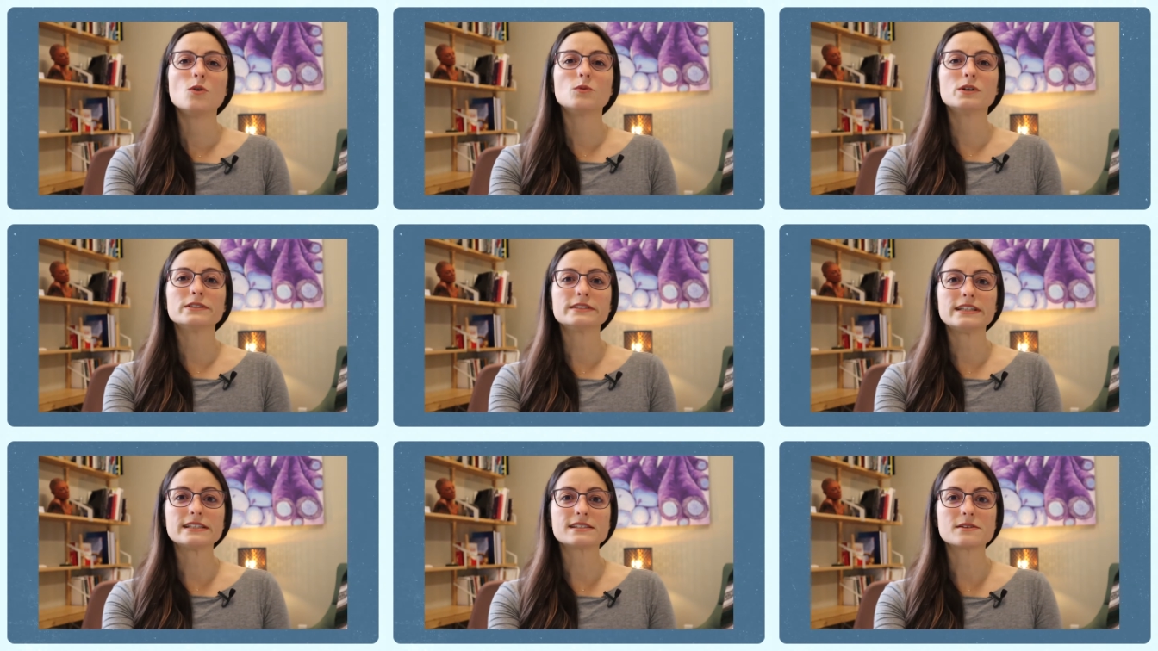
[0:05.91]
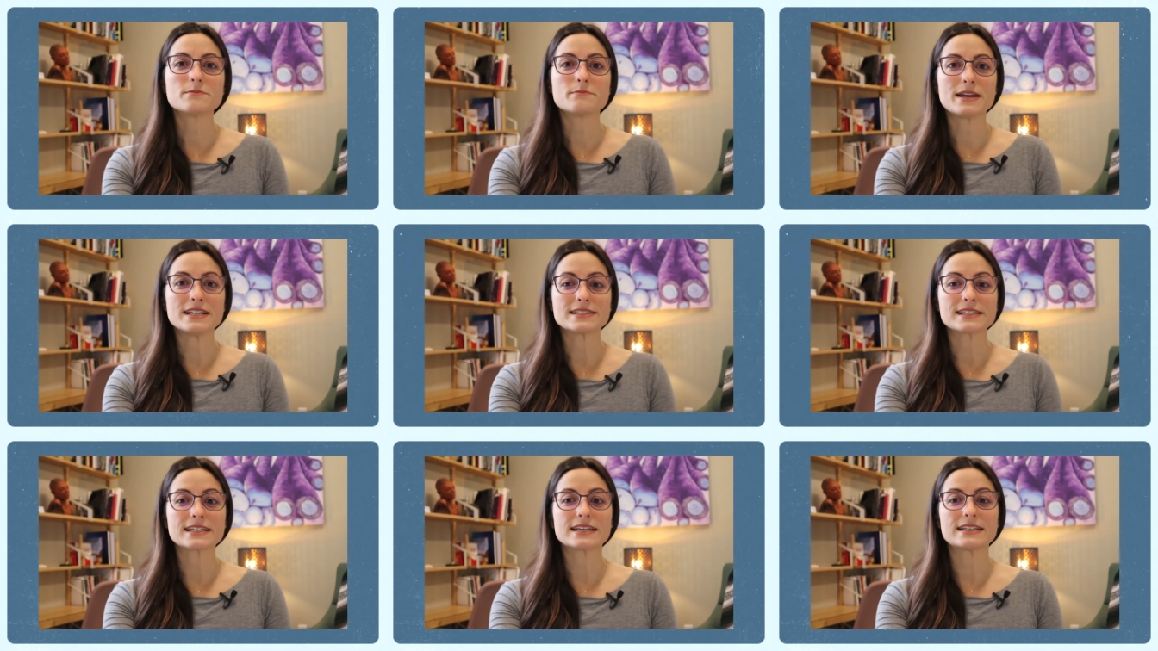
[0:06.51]
we'll need some
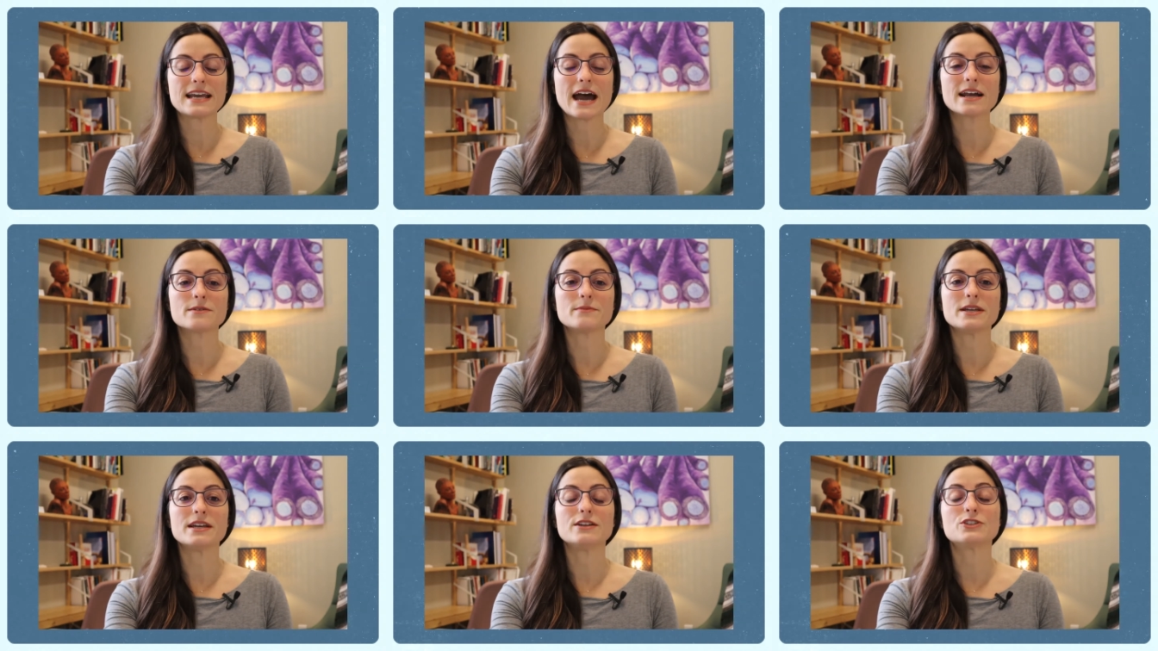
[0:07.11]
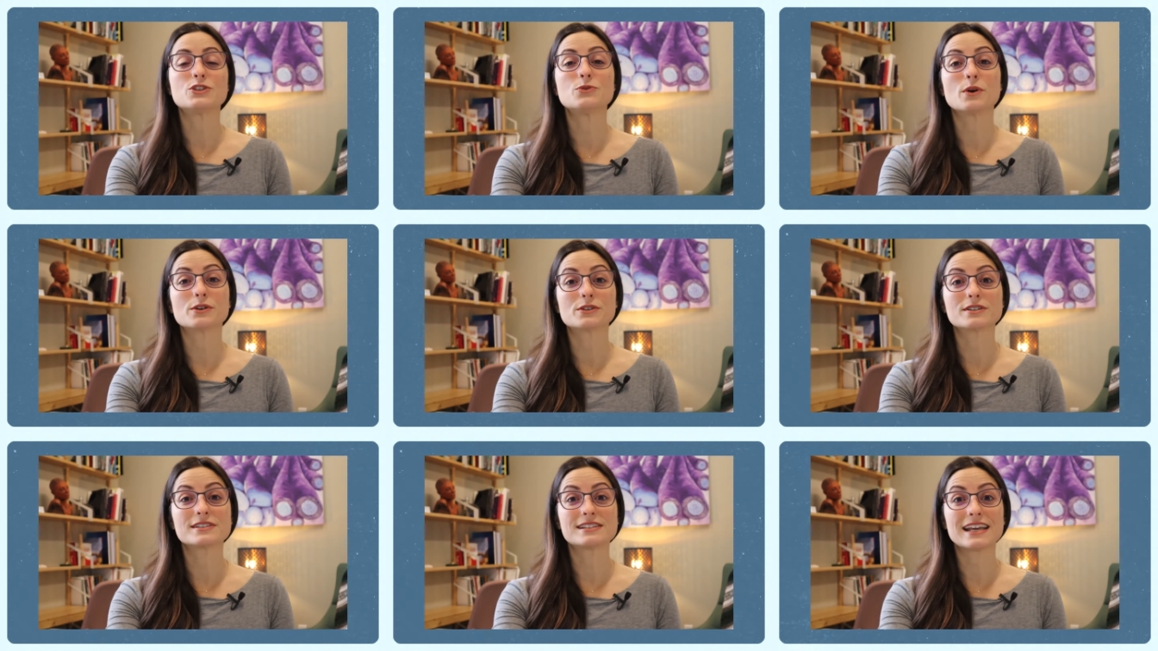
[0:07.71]
basic anatomy to
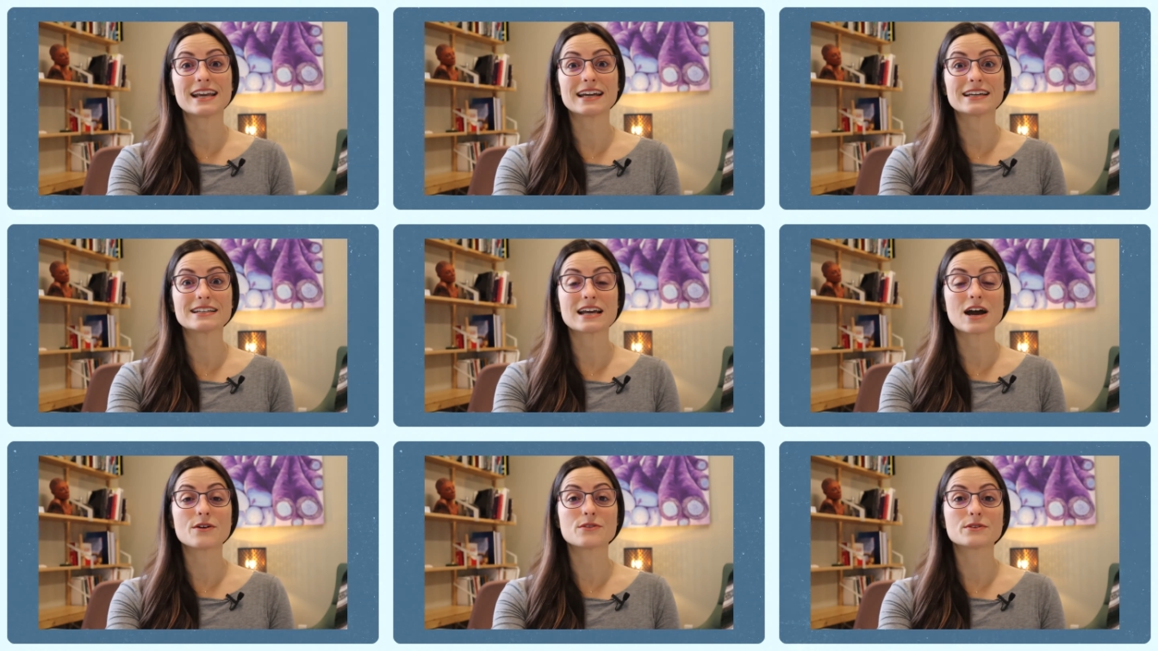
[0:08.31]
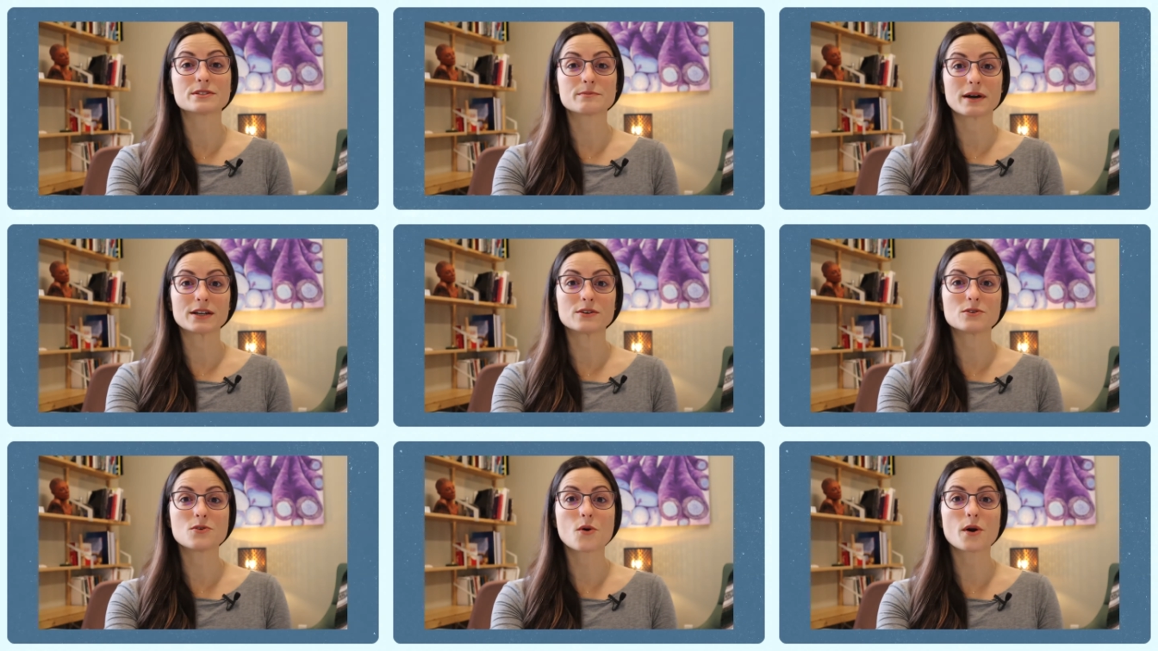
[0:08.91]
understand how the
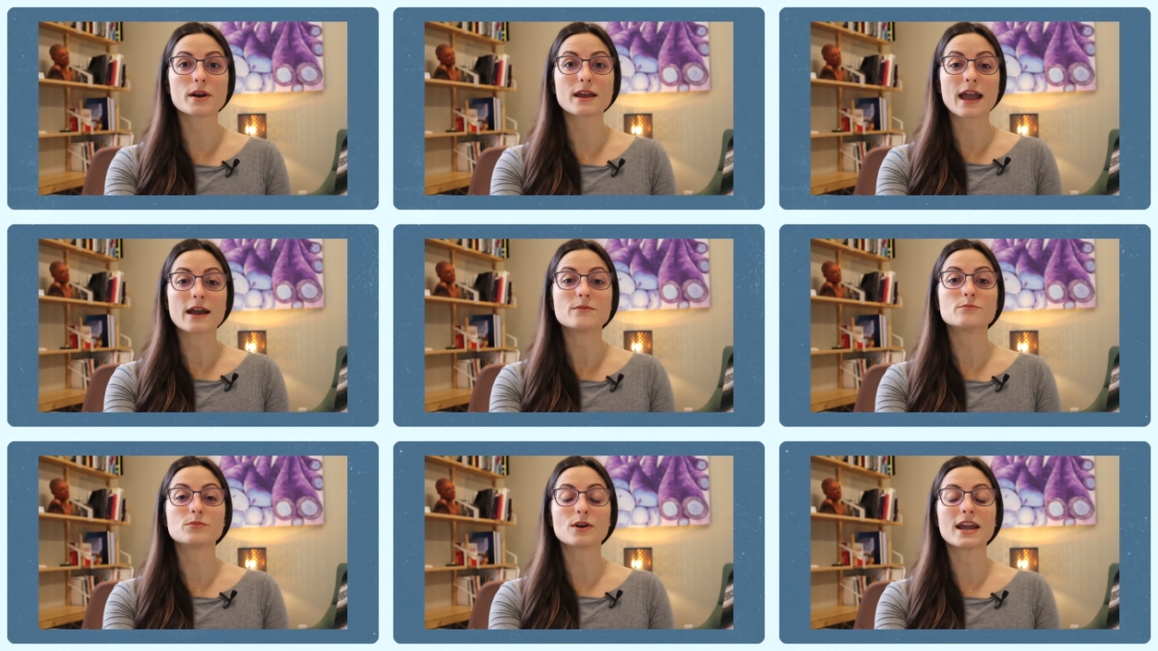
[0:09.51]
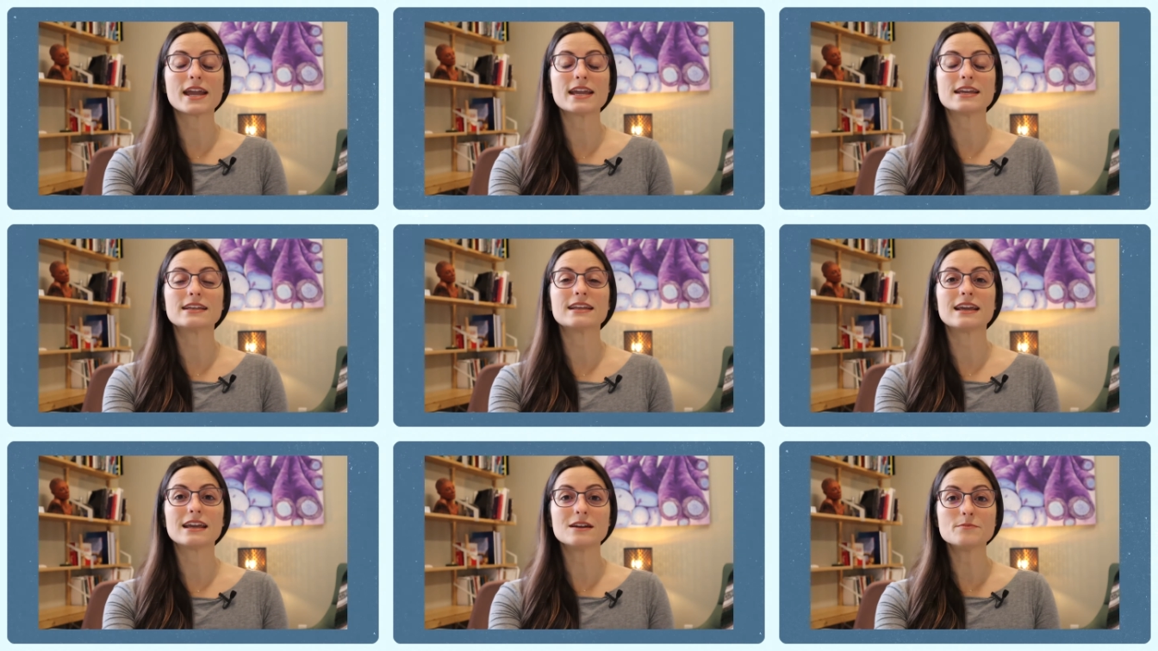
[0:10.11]
spinal cord and
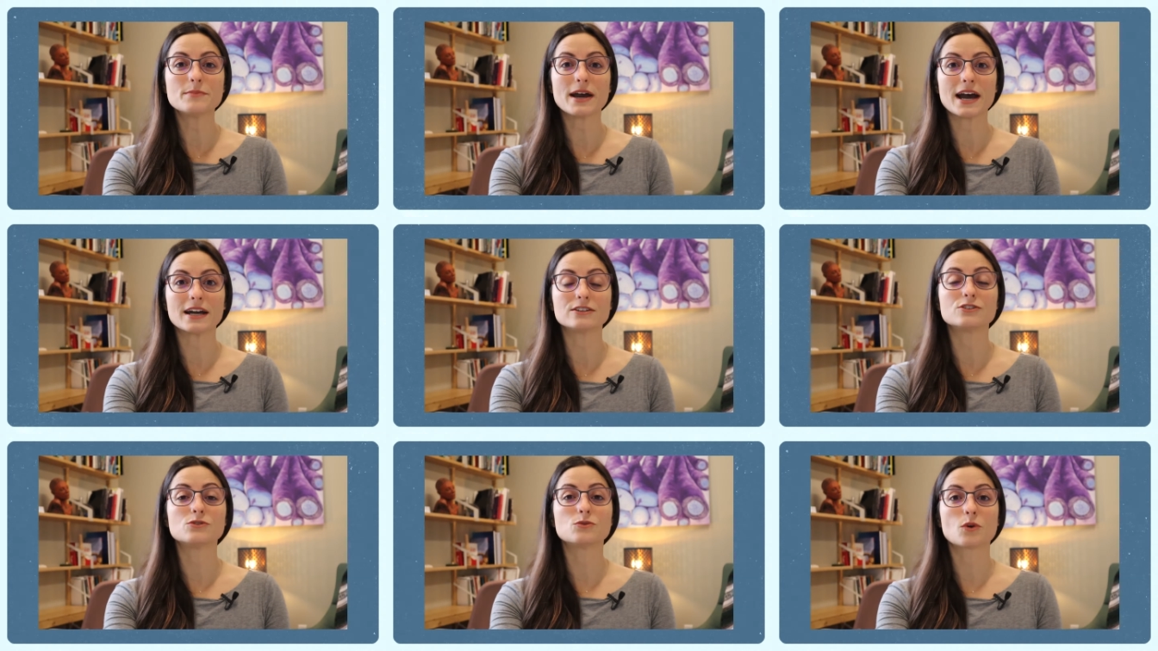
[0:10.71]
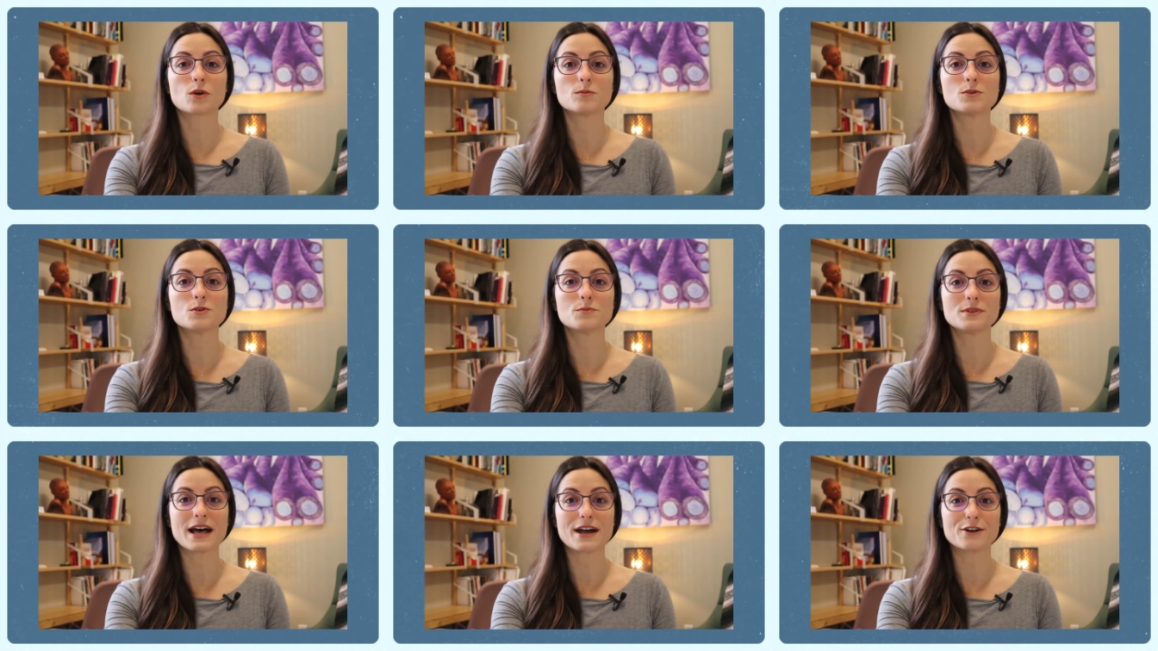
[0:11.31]
brain impact
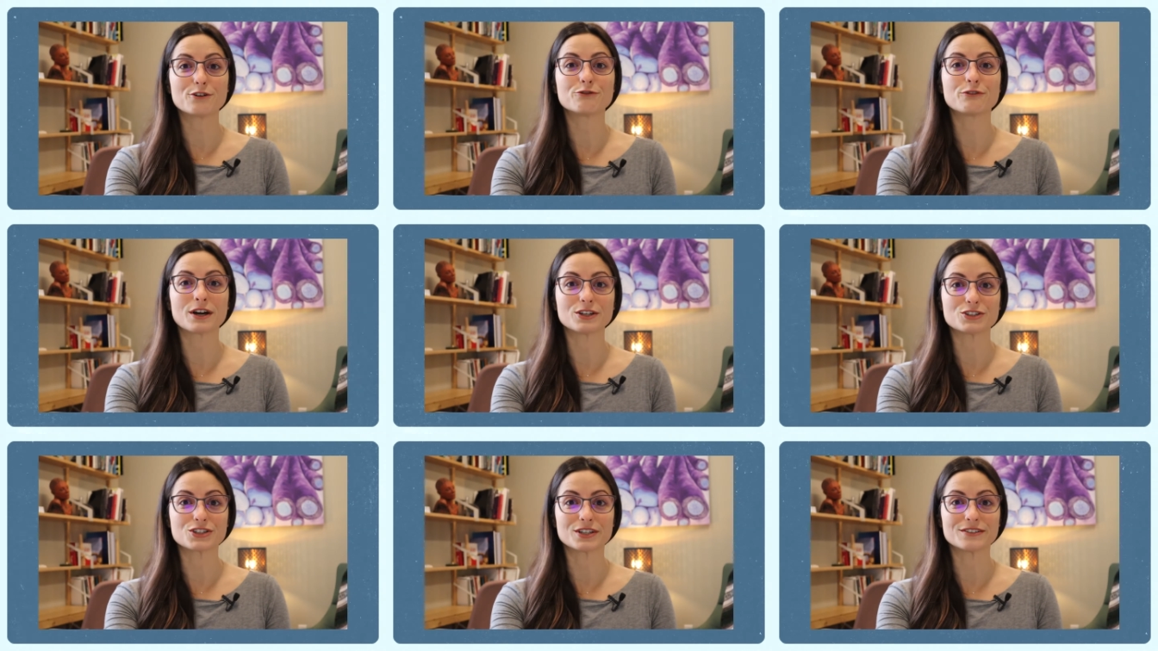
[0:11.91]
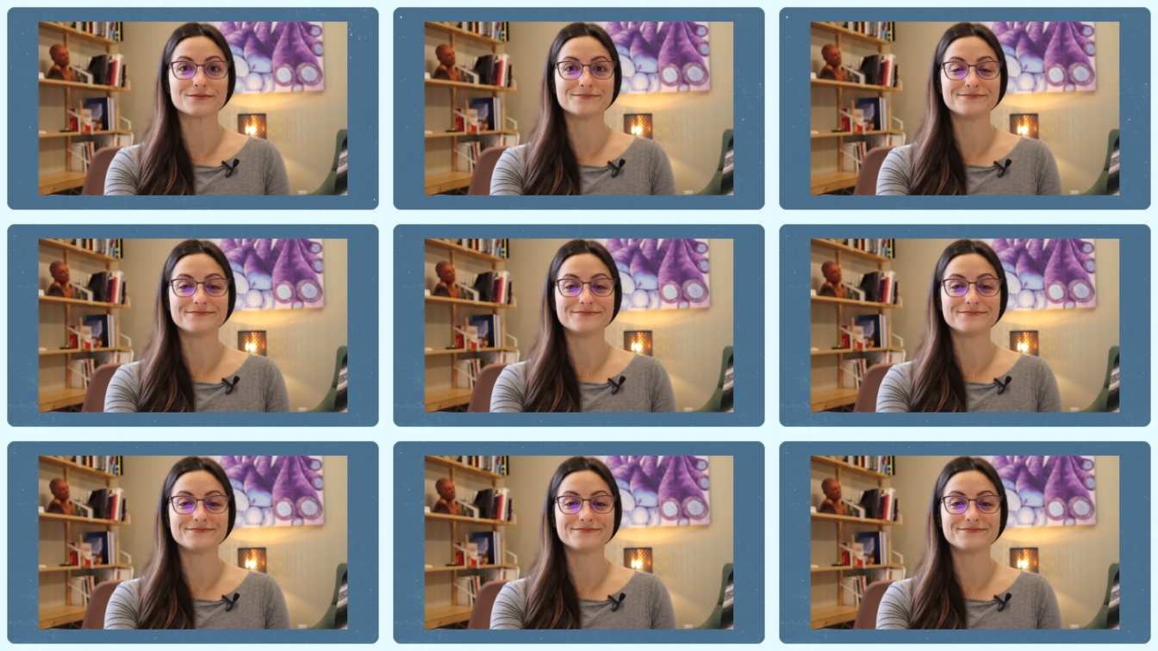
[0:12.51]
normal bladder function.